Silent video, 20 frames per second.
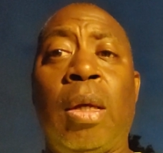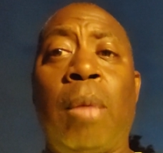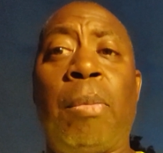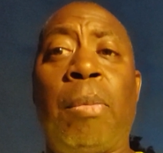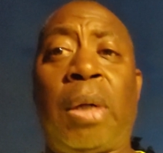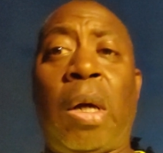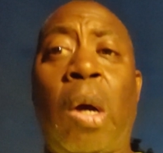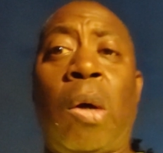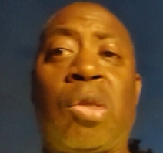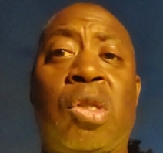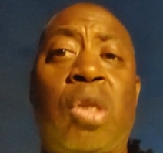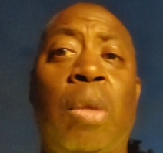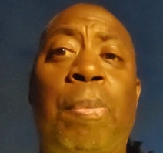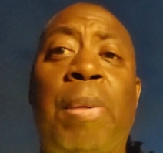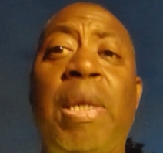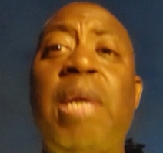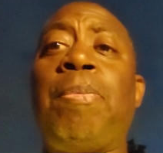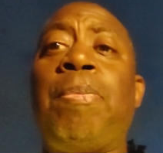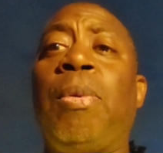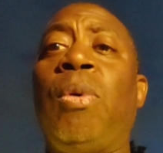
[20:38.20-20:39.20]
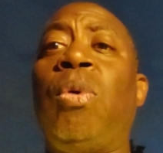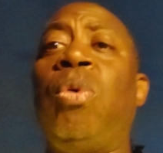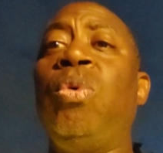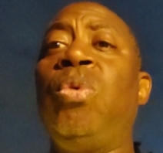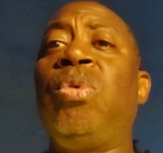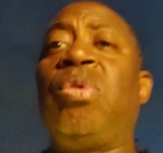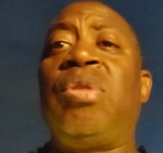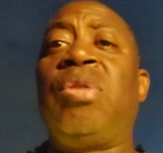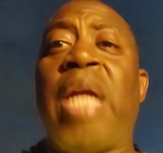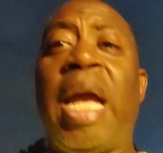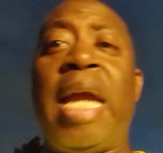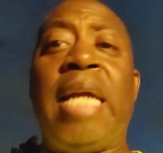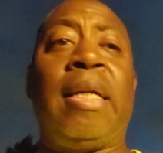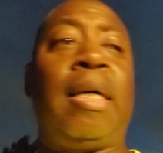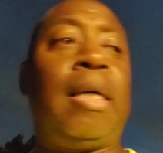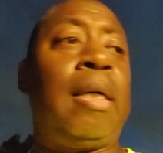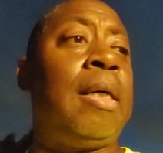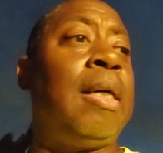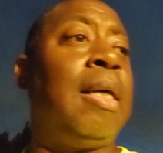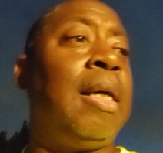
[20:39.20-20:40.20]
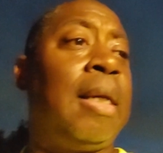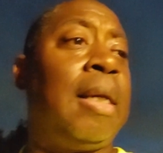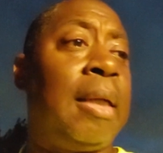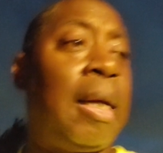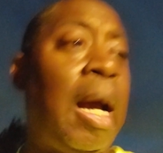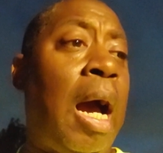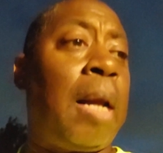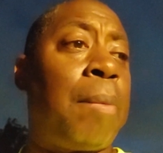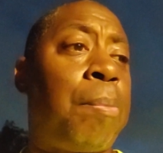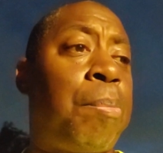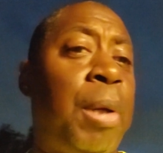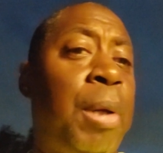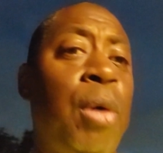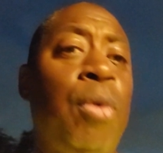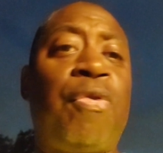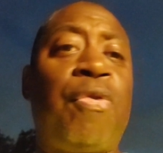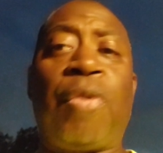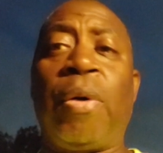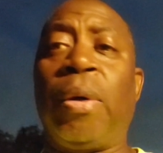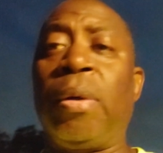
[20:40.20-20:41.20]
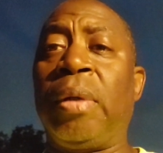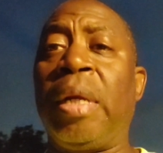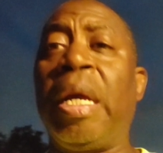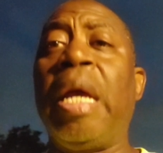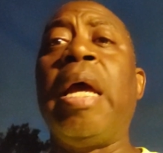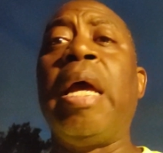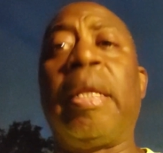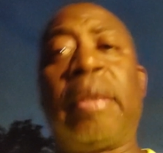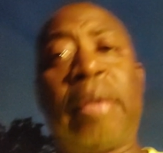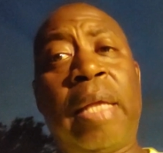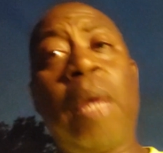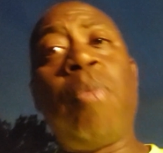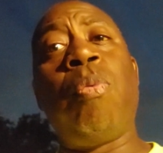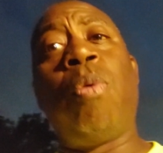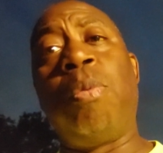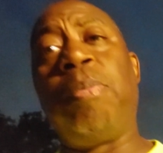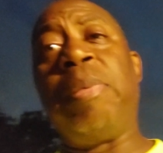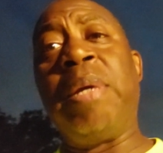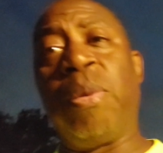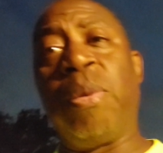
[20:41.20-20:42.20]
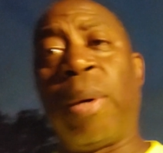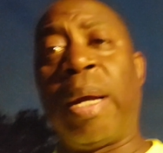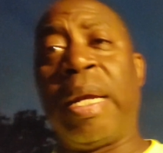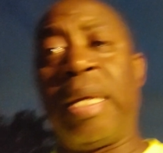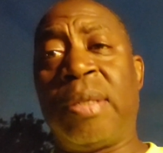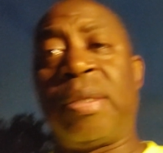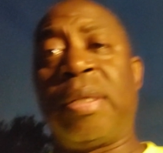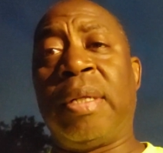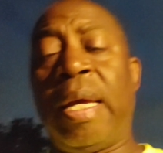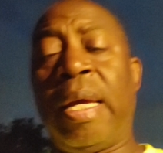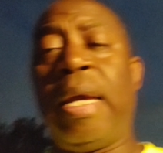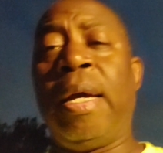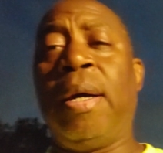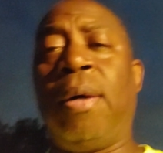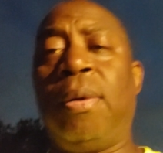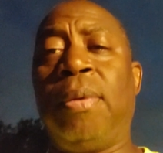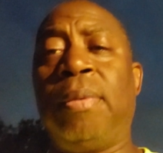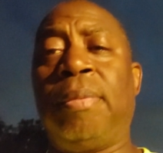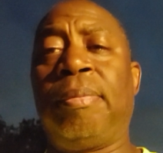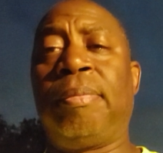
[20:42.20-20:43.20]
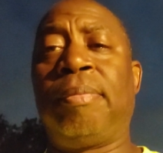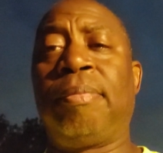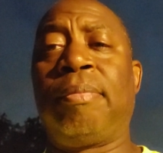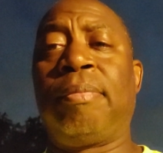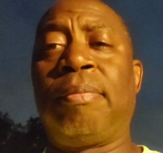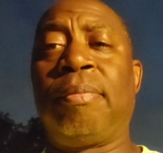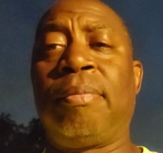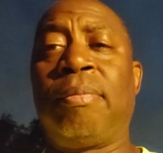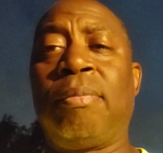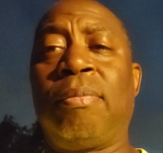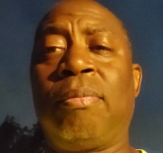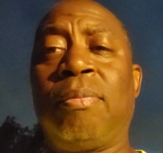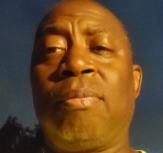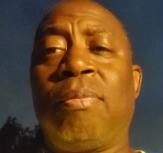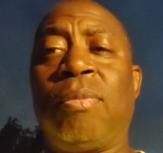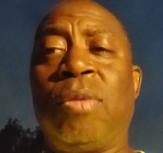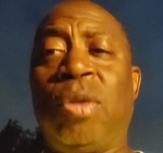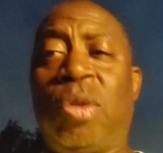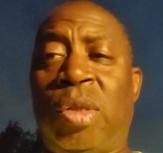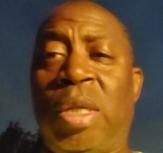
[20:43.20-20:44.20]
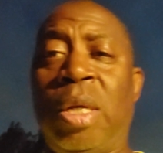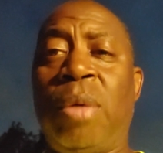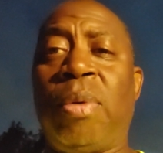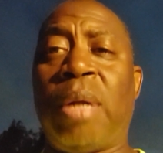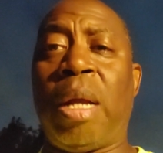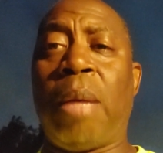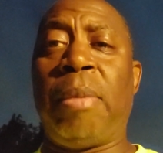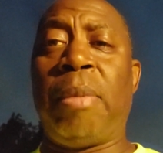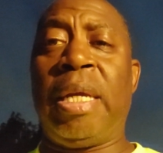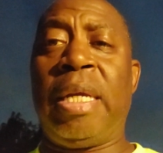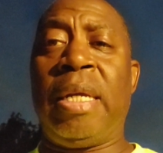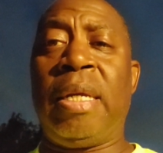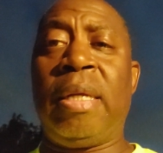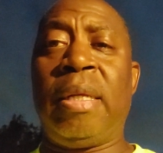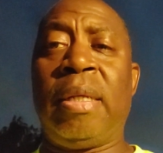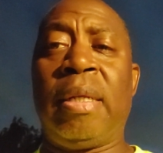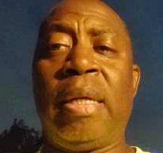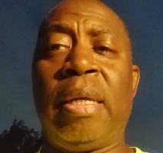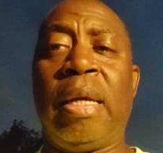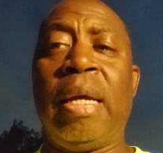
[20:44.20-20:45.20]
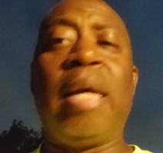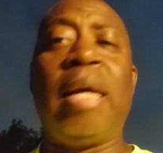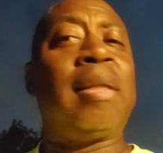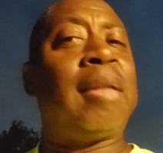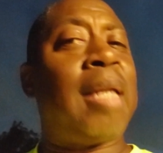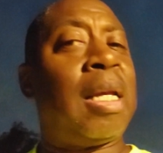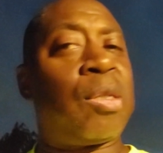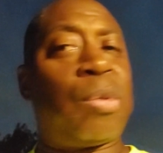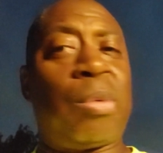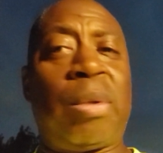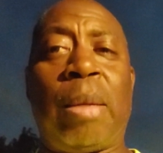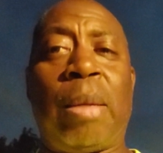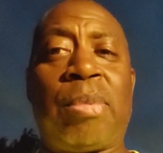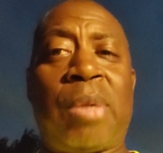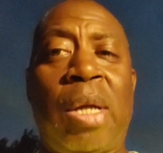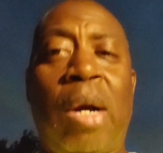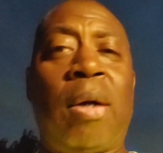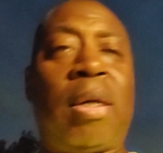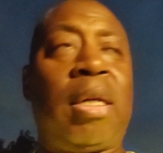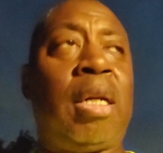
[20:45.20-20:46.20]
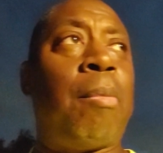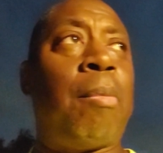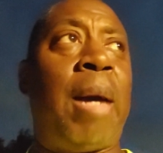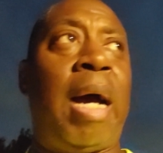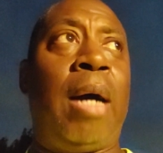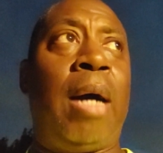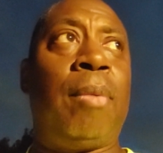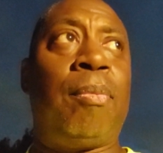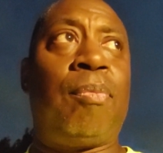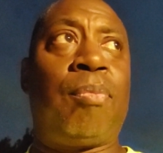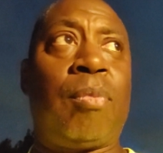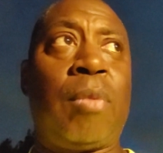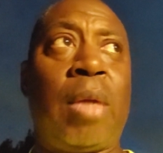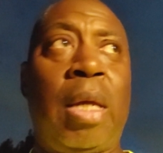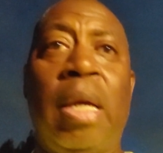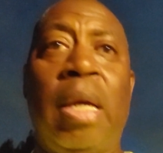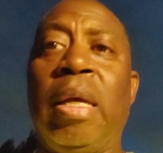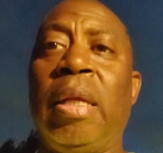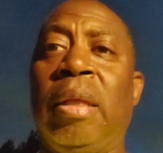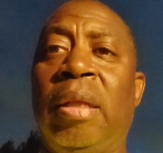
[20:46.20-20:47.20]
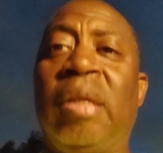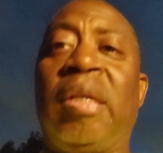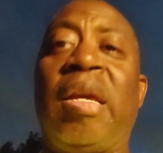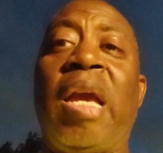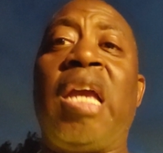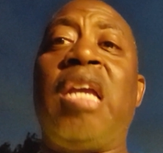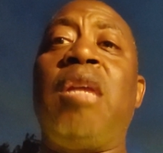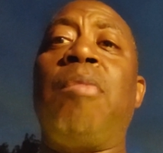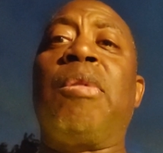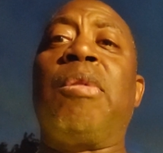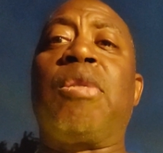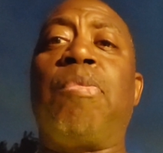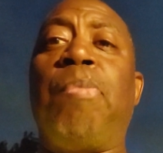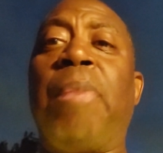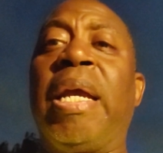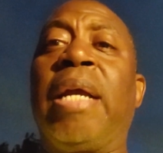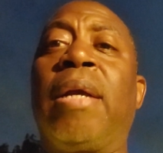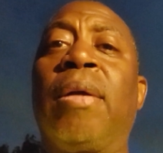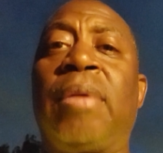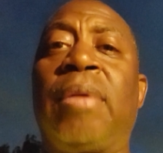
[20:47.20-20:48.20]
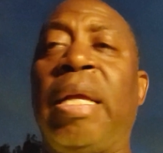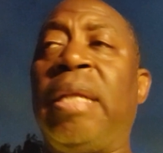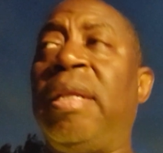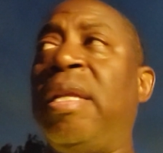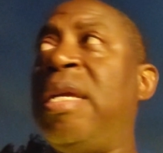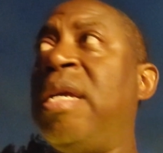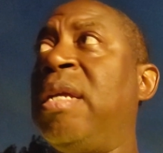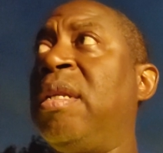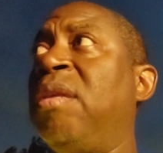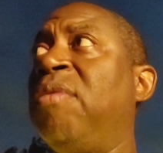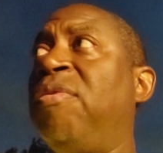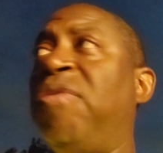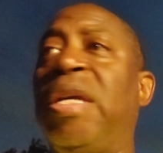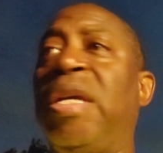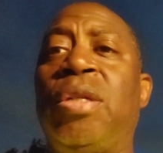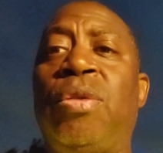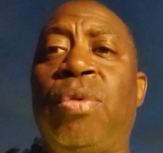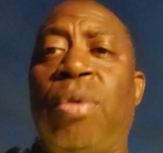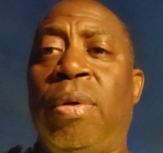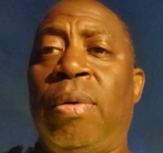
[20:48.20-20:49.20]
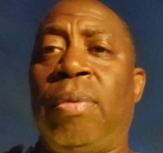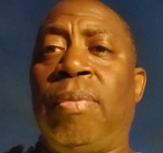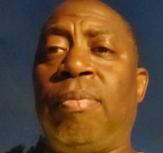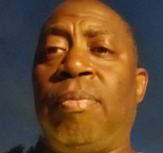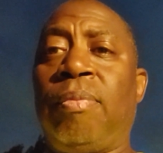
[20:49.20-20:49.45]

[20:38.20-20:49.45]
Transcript: because the people whose data got pilfered, they will be raising hell. You see what I mean? That's what I'm talking about. The game is bigger than the individual.